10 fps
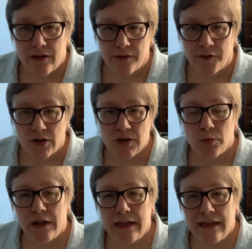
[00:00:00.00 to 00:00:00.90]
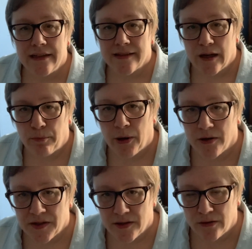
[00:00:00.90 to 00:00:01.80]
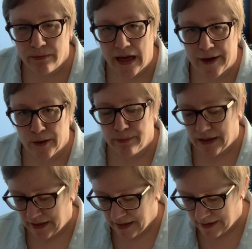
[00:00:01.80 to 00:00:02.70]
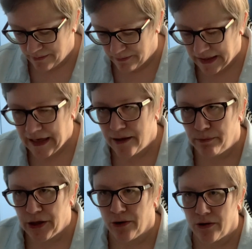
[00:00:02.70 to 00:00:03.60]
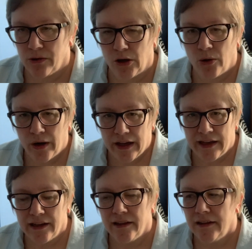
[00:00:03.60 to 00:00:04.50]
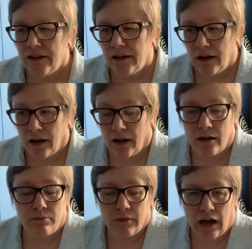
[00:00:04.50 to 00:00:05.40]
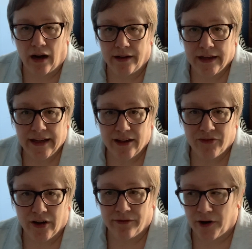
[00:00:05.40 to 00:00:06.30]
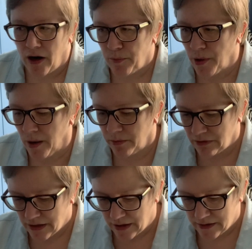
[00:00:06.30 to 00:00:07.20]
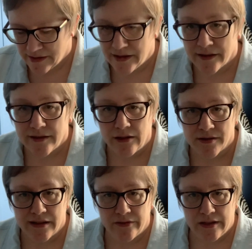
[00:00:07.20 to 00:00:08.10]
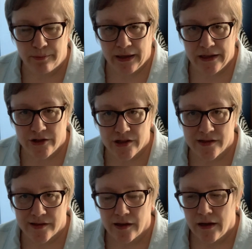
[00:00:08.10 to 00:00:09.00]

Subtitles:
The first one is A Personal Matter by Kenabiro Oe. I didn't get very far. I probably got 60 or 70 pages.